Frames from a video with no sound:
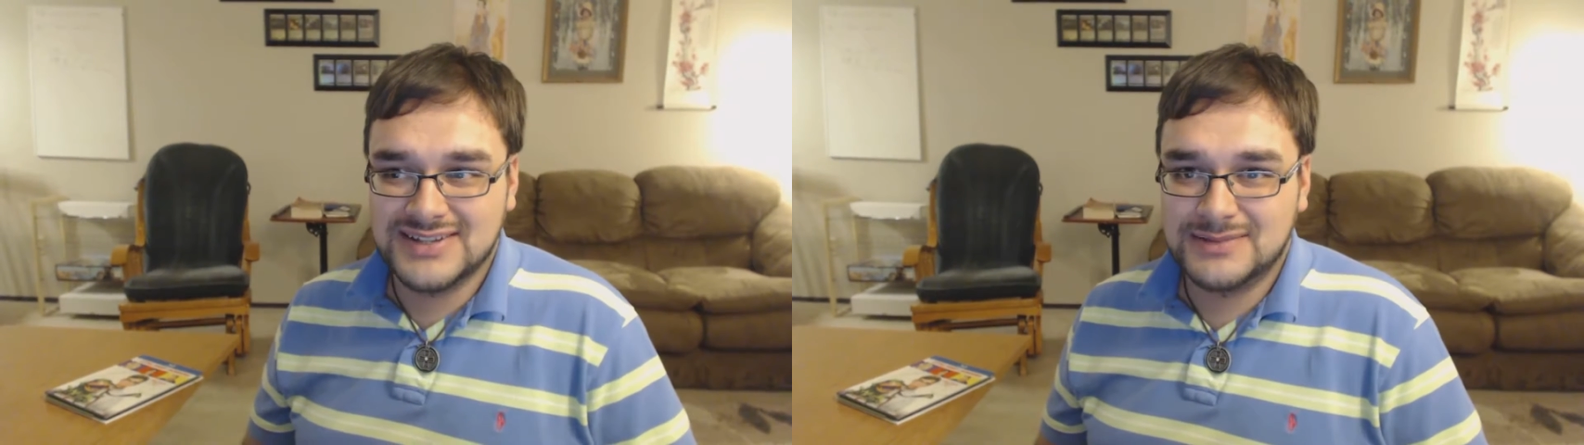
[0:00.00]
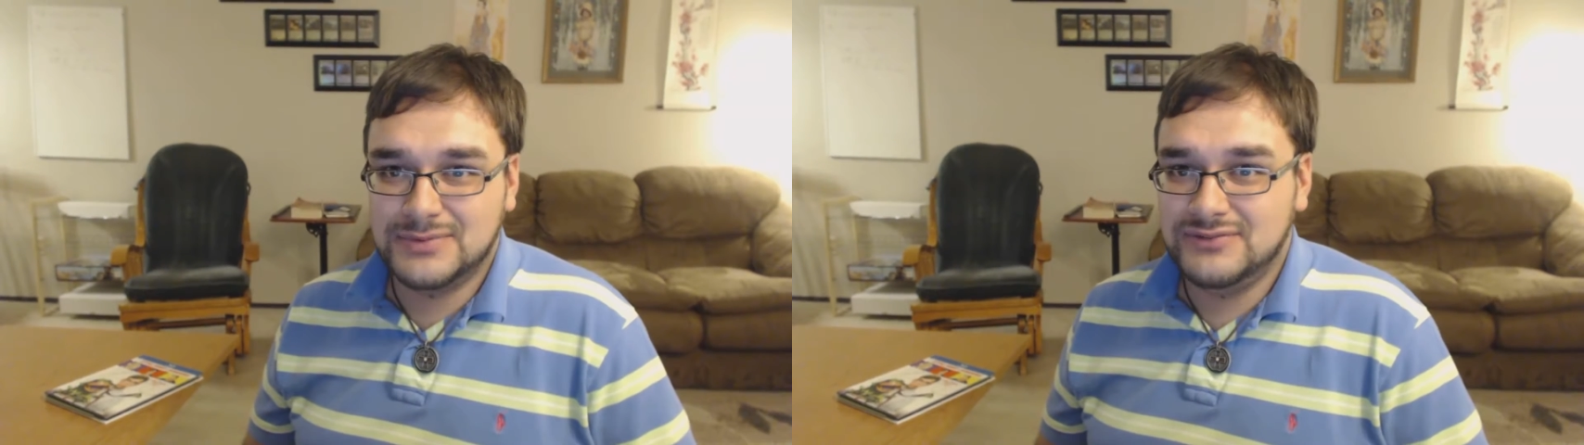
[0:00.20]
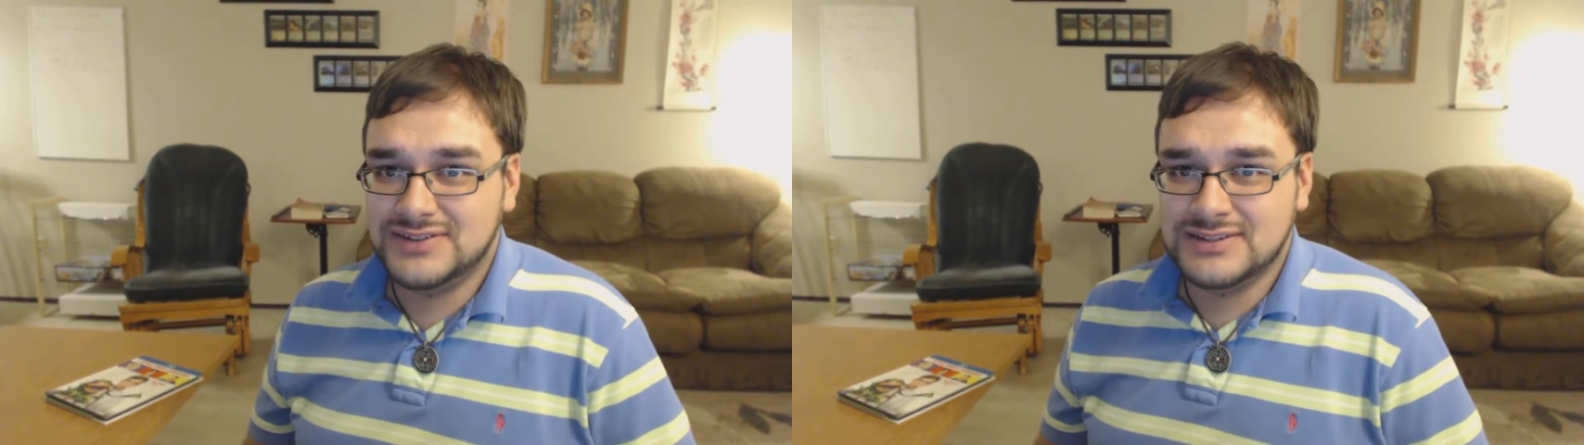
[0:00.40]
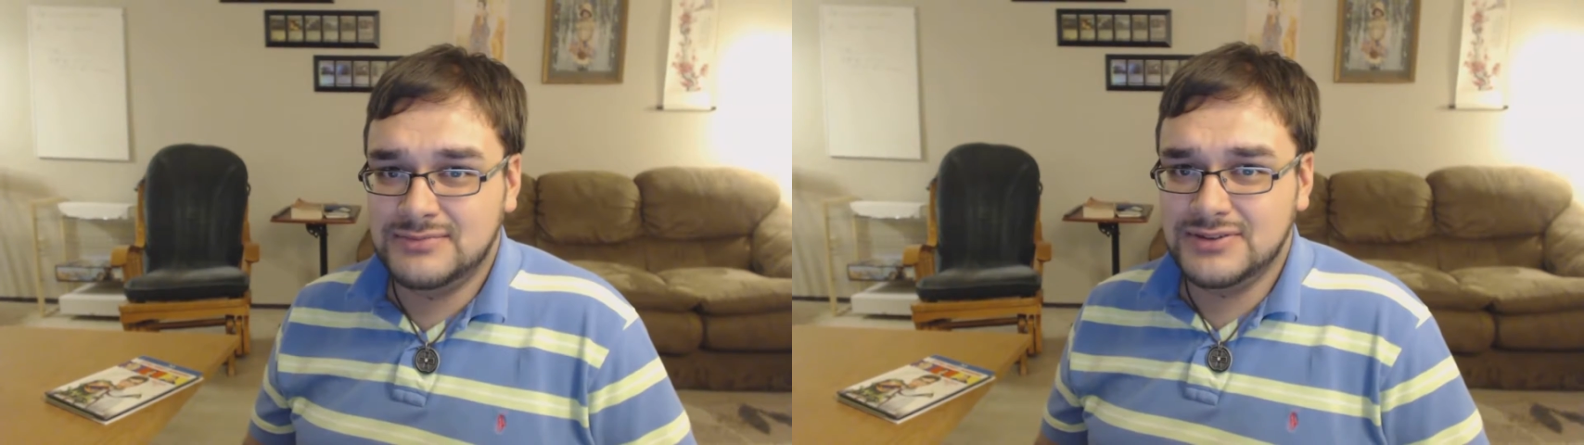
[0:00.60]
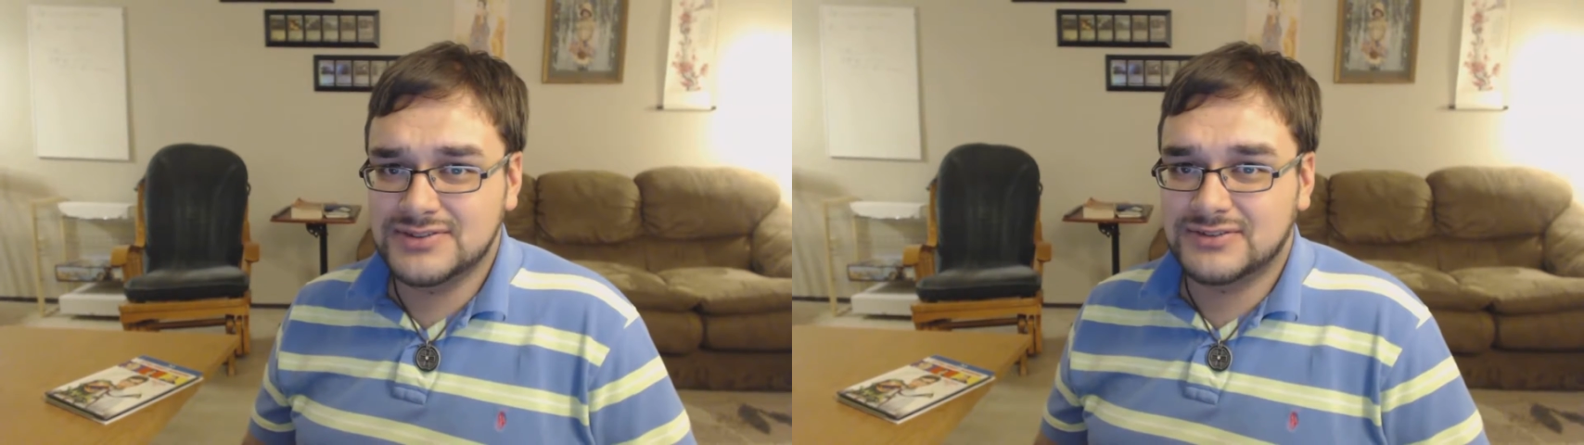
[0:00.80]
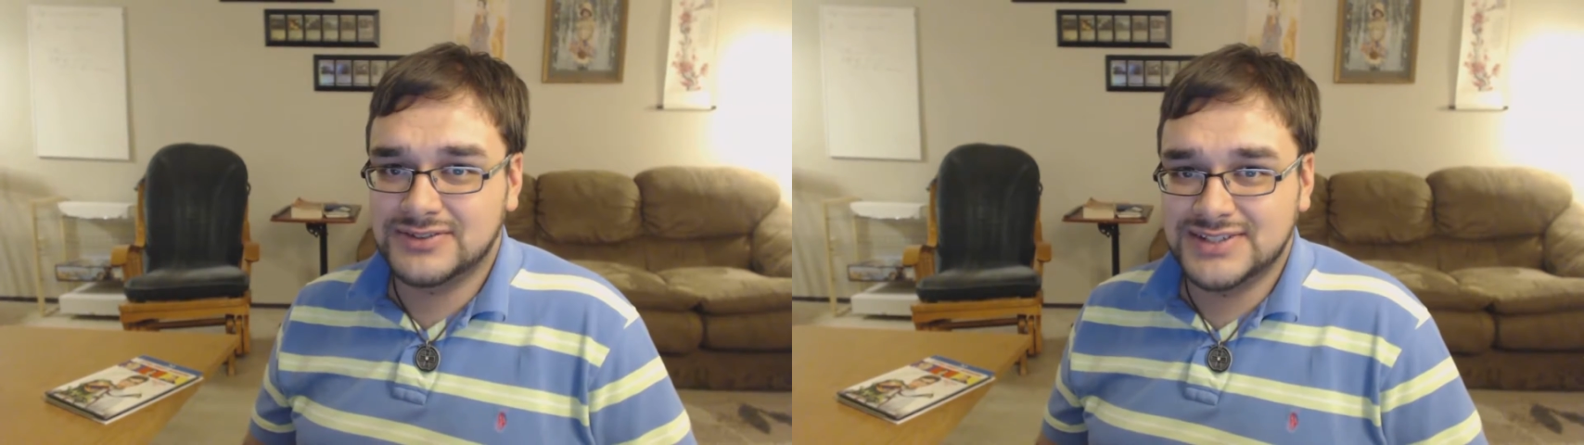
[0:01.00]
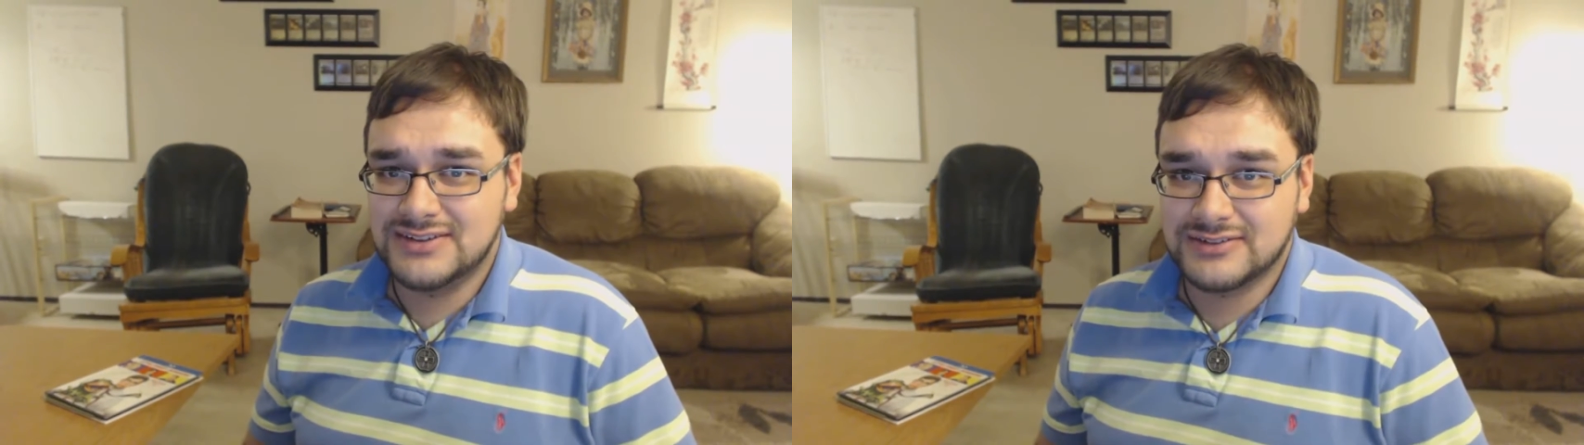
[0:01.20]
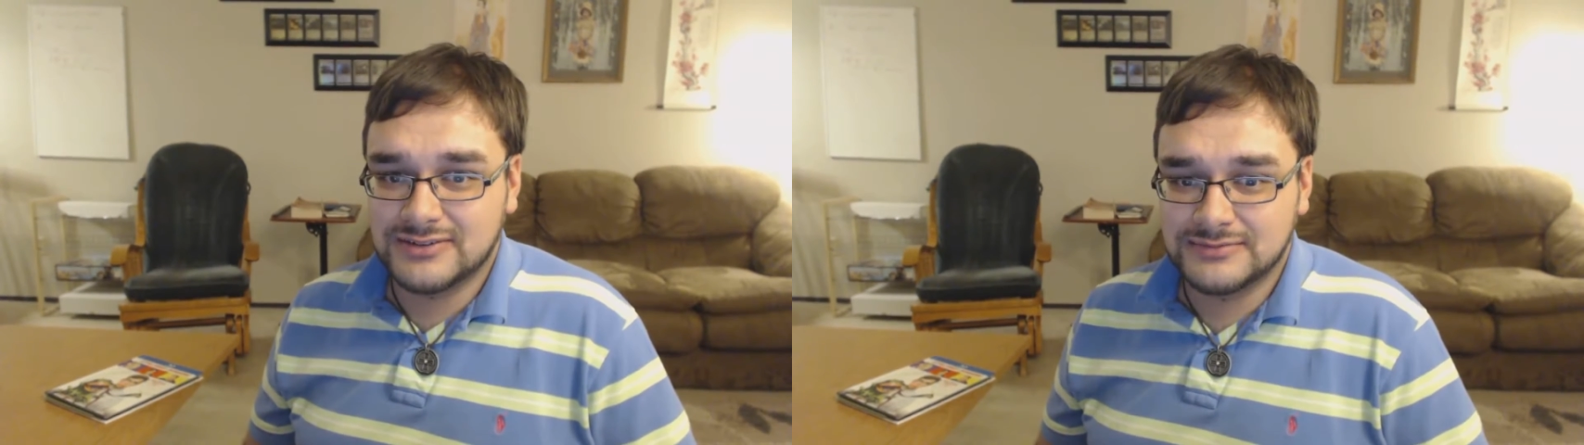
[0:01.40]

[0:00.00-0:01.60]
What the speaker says: like movies and musicals either.